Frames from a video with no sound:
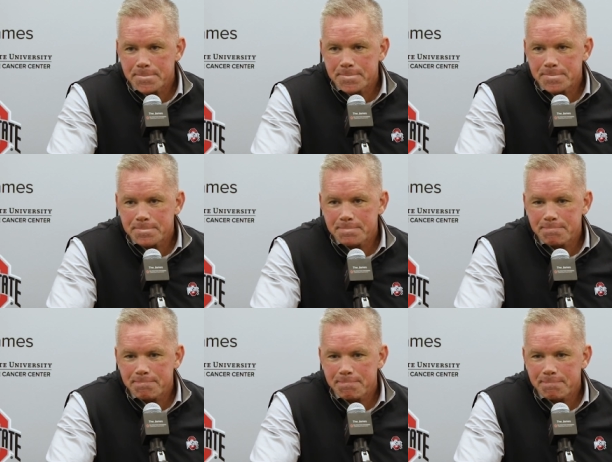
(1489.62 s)
Is that
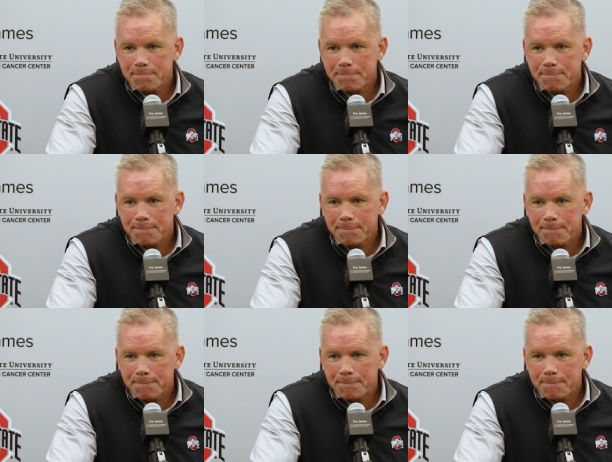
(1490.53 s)
is that what
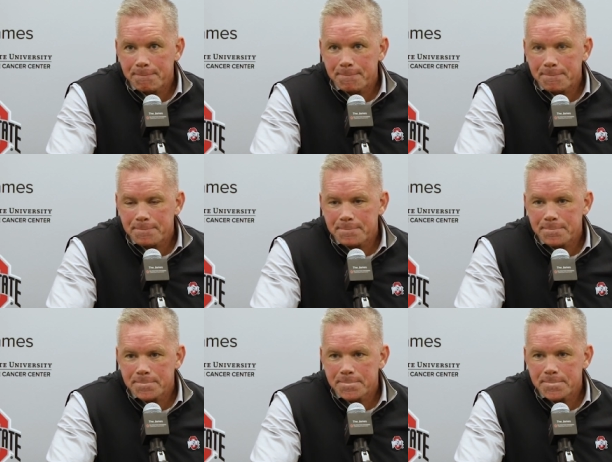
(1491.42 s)
you're plotting out? And
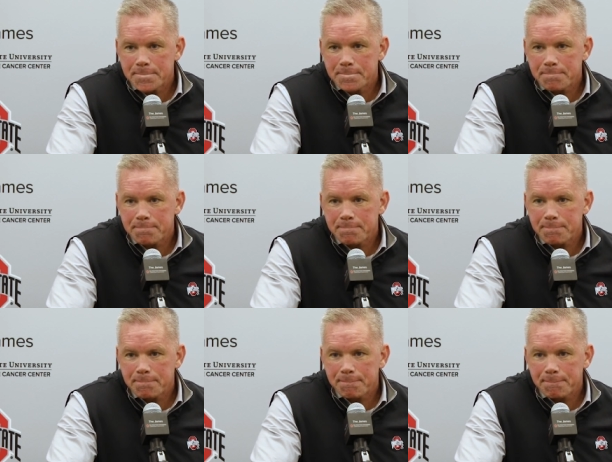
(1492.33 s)
is
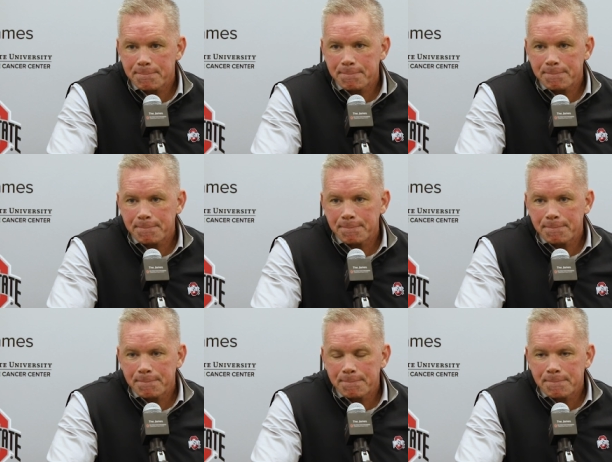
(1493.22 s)
logistically that
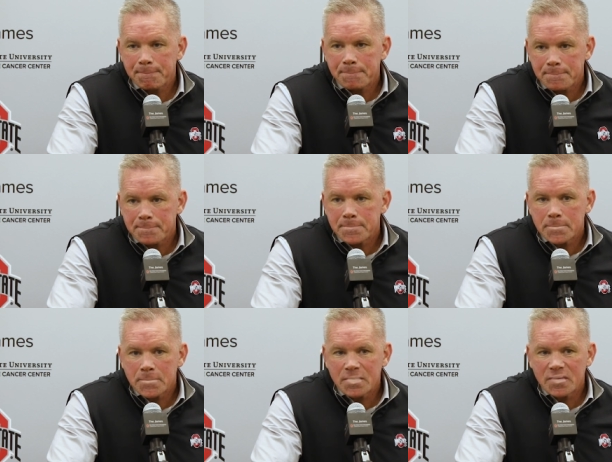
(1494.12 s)
possible?
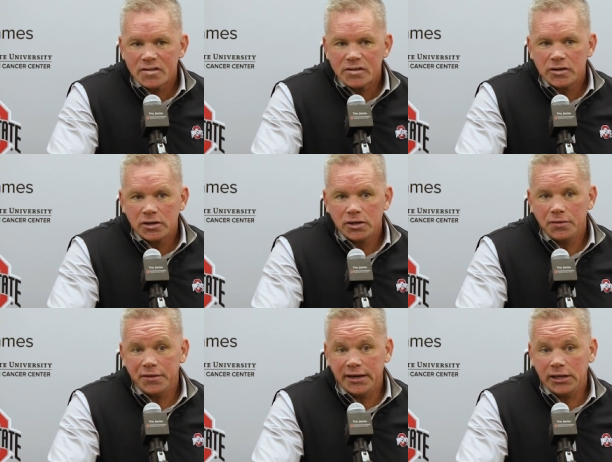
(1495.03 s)

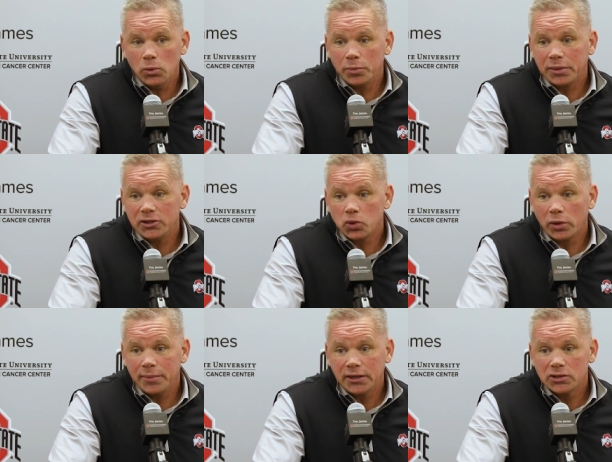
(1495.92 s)
That he would play
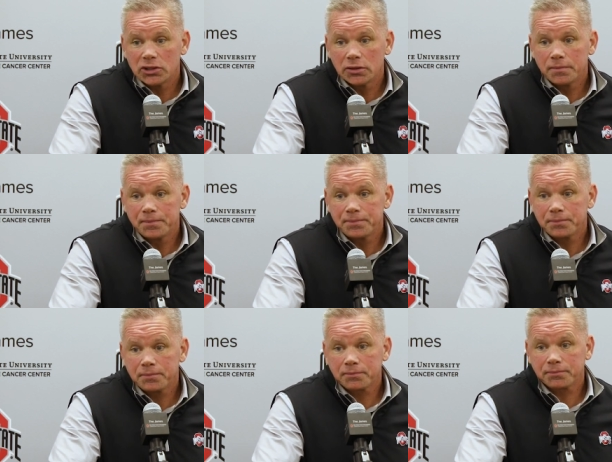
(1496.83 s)
twenty minutes? Yeah,
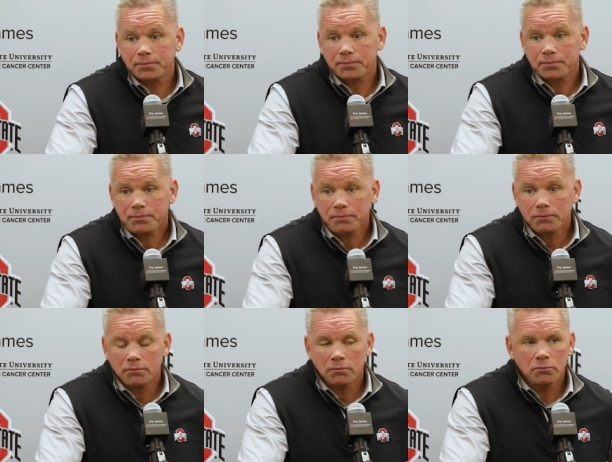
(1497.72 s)
with Zed and everything
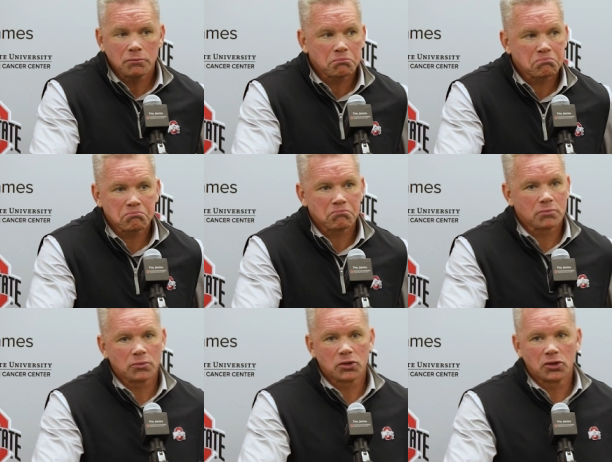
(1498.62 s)
like that. Are you
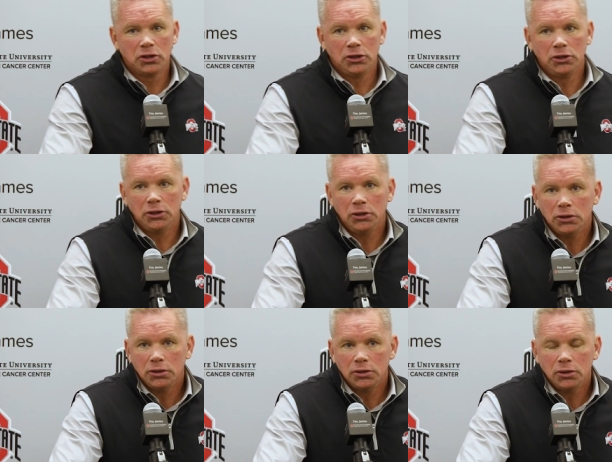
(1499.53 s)
confident that you can get
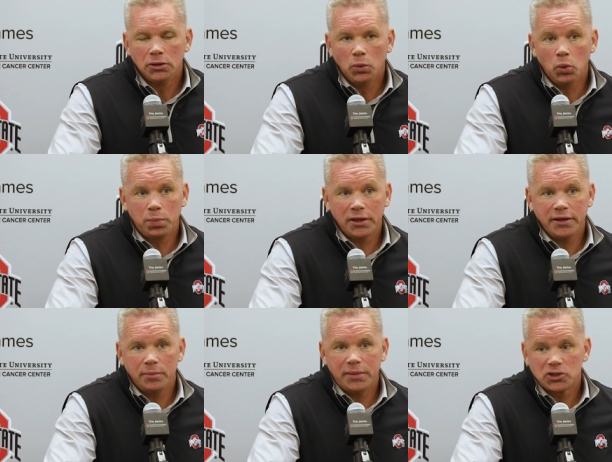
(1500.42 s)
that? We'll play
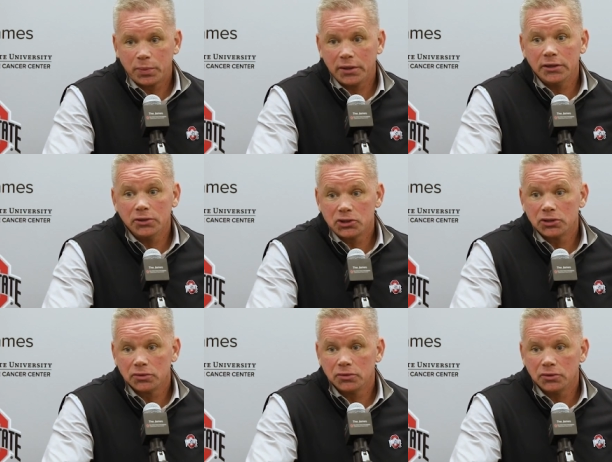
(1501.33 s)
the best
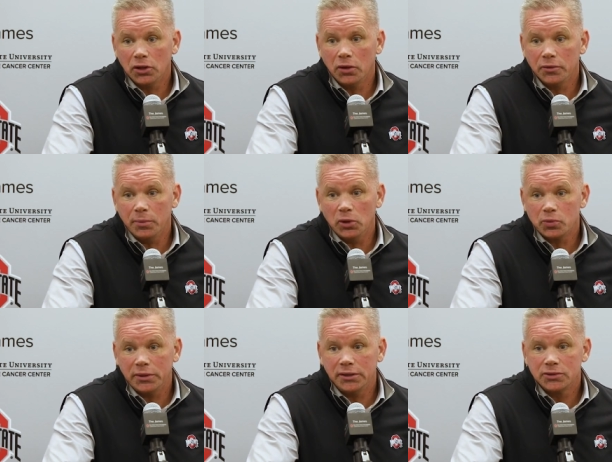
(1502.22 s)
players the lo the
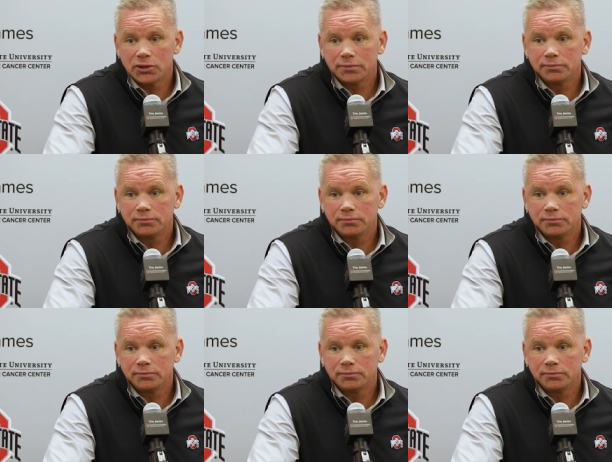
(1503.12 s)
most minutes.